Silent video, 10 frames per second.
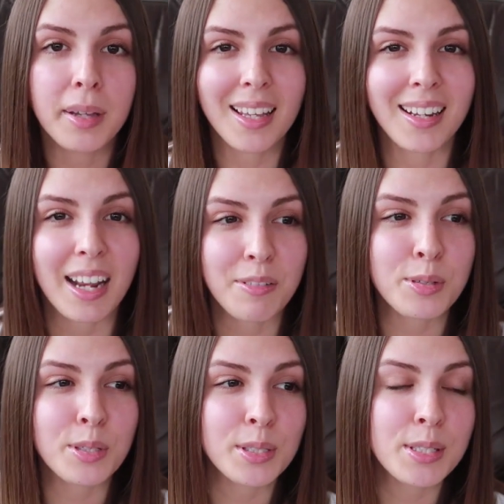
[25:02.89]
and I
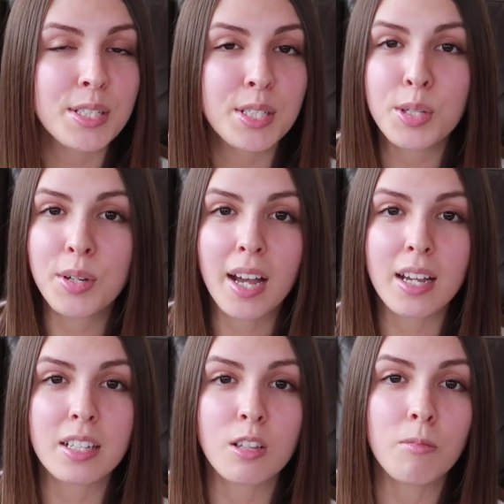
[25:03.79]
will see you
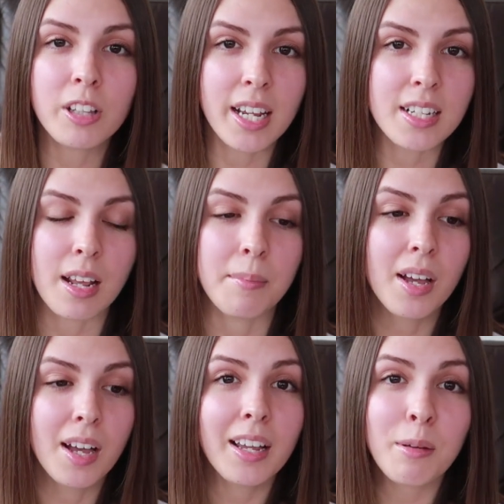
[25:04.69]
guys hopefully next time.
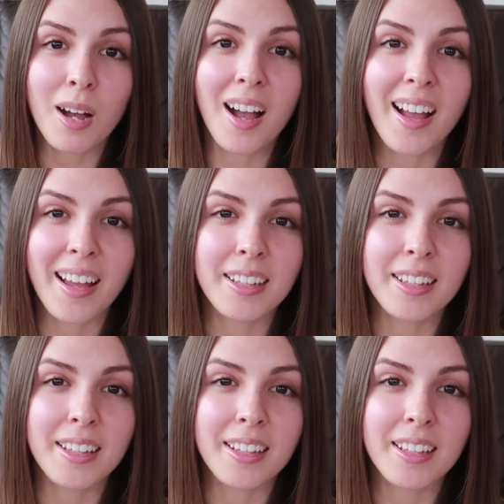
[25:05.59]
Okay, bye.